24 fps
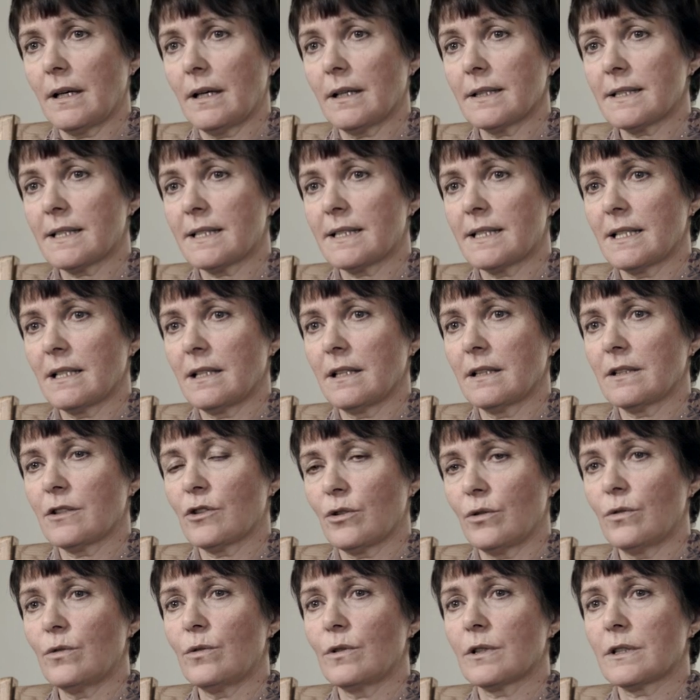I still
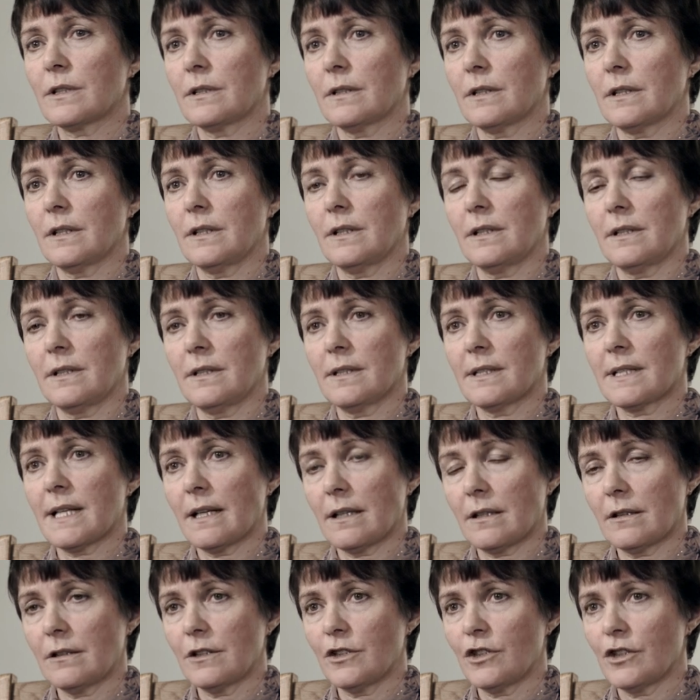talk to the
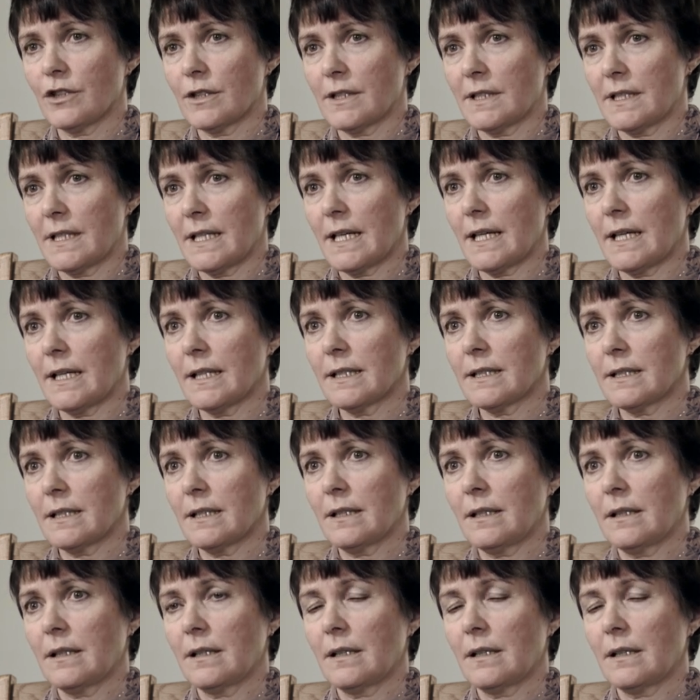psychologist yet,